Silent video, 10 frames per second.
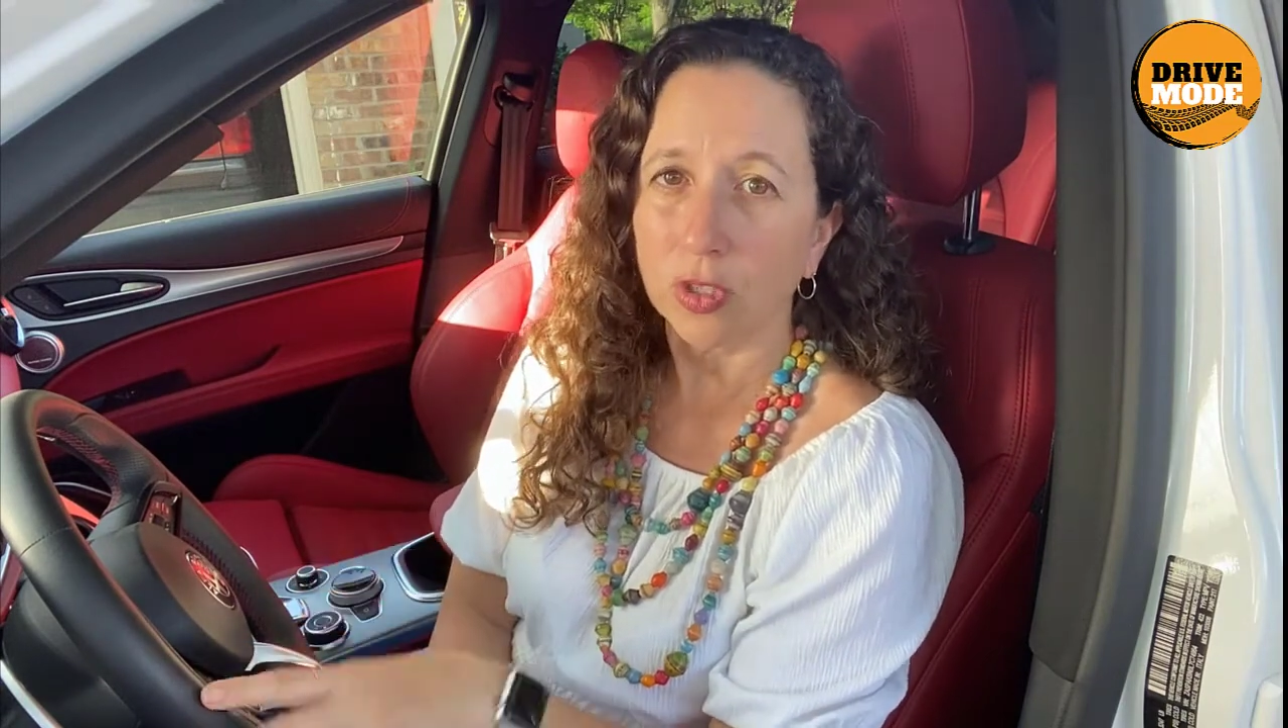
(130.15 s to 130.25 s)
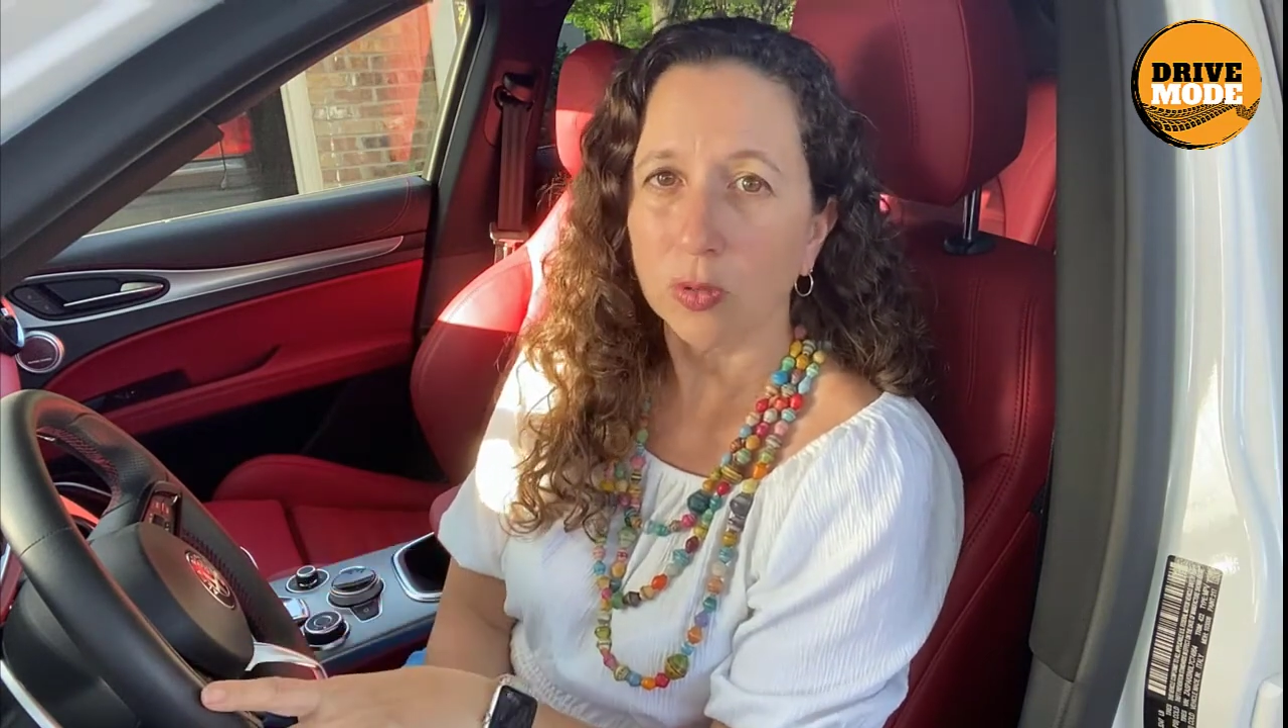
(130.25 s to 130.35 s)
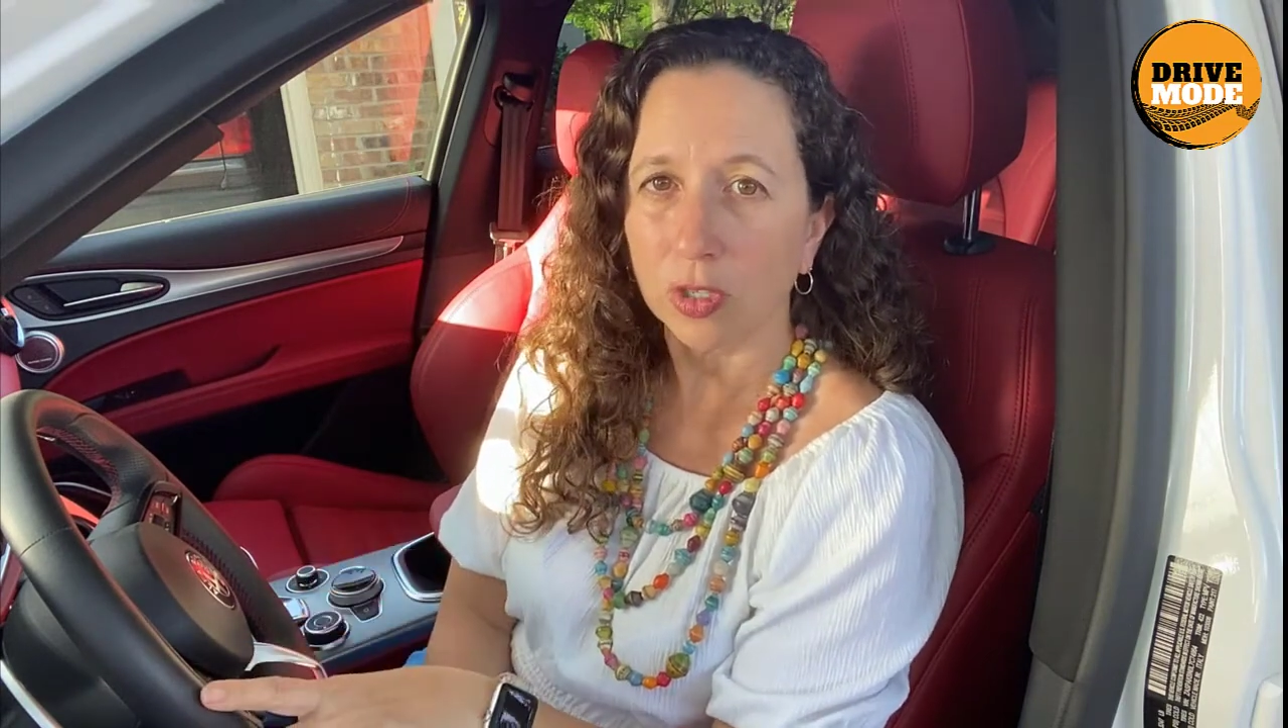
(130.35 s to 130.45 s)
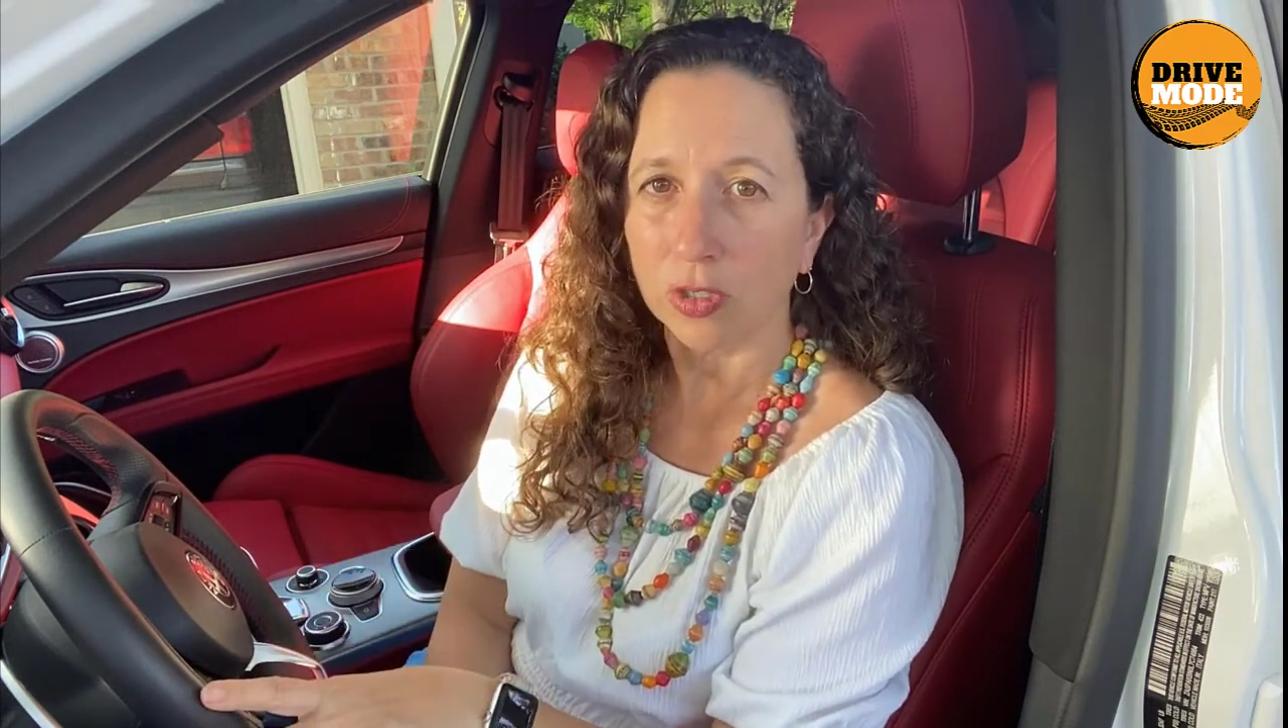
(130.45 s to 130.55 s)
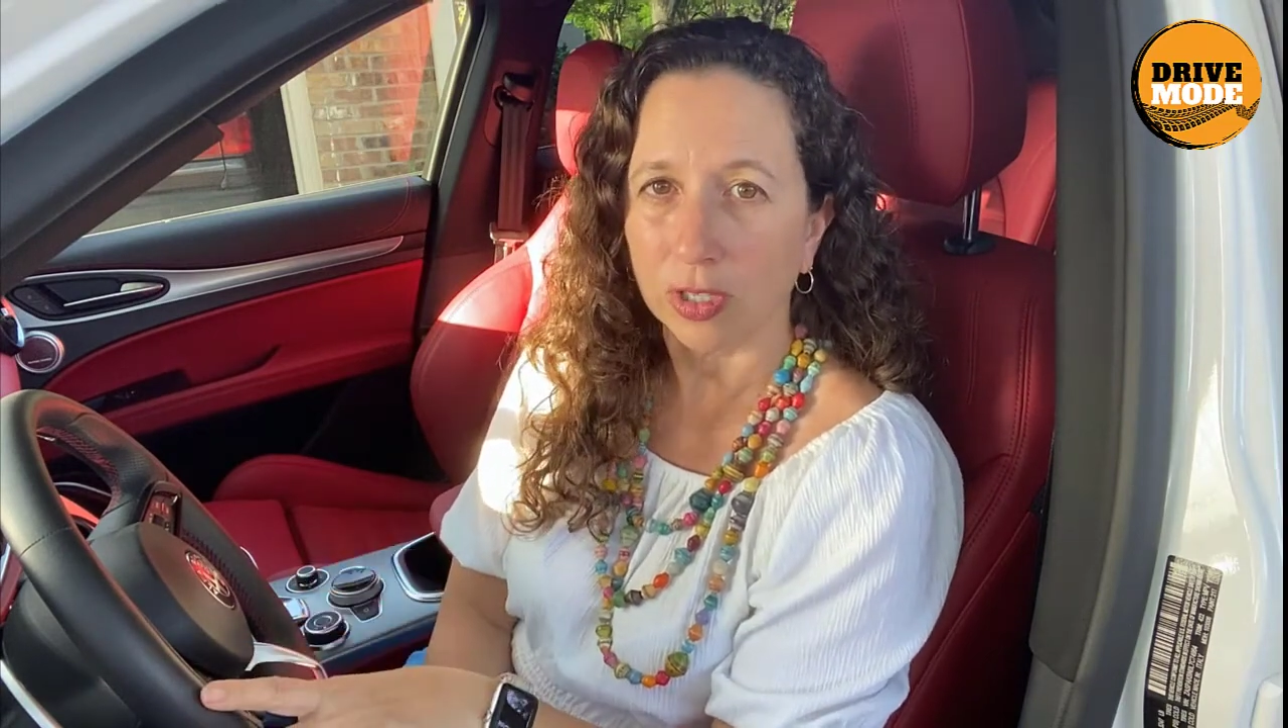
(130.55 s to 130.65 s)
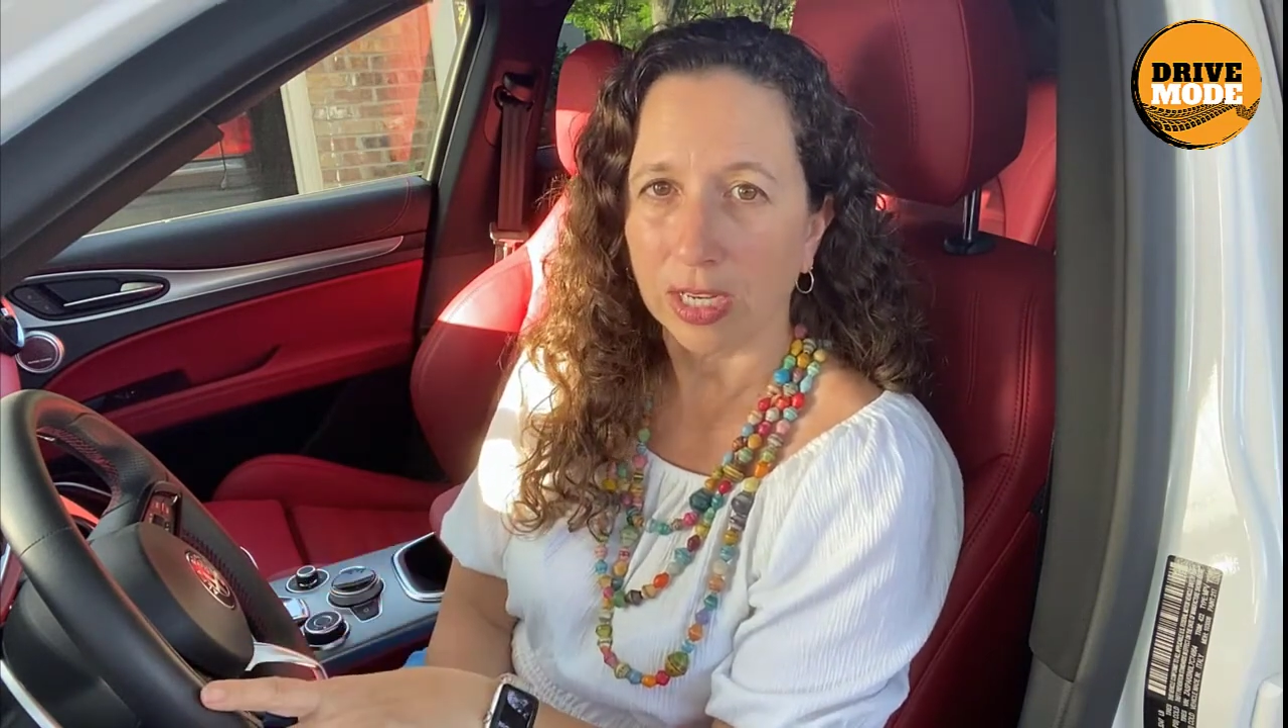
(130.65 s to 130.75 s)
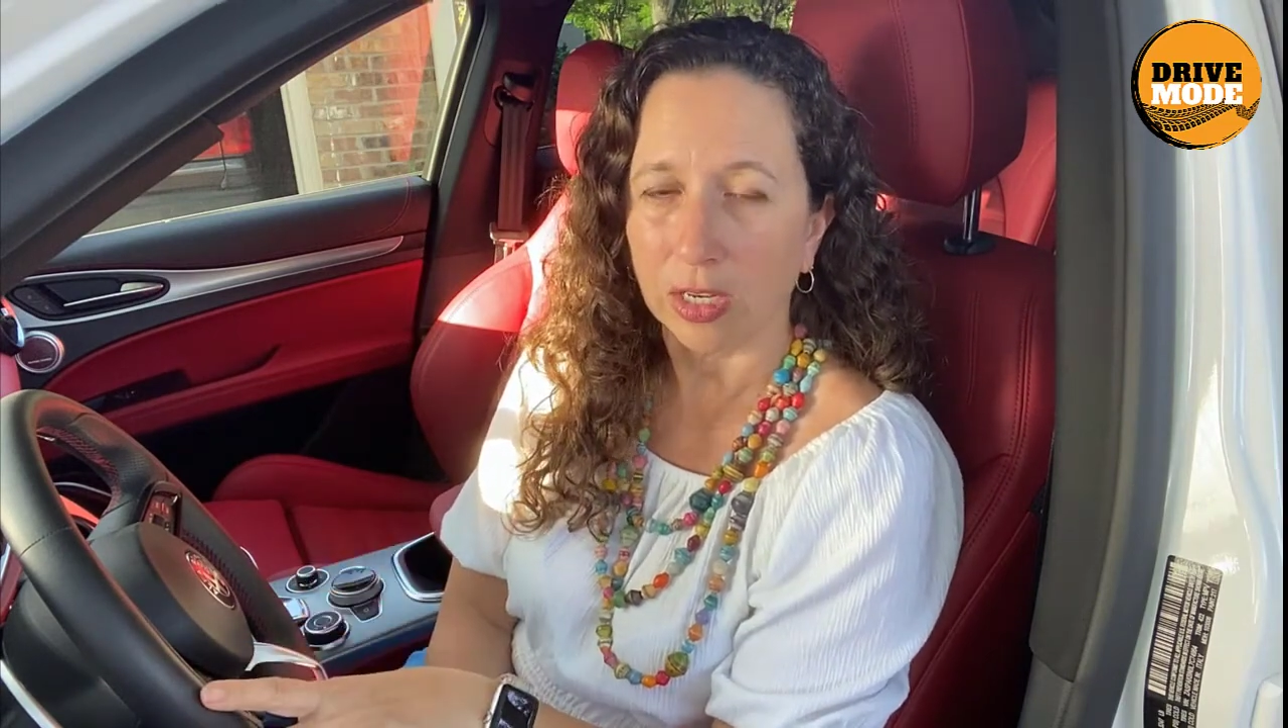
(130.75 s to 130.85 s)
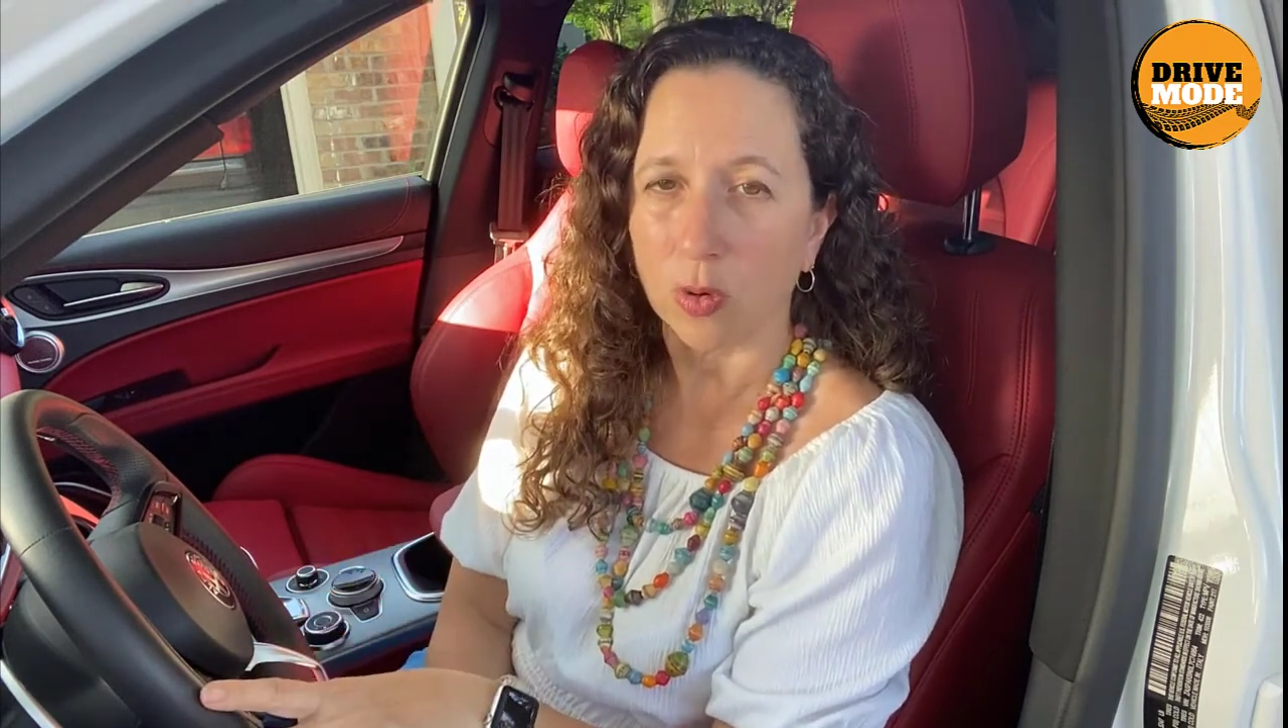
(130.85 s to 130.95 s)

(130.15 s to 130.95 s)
280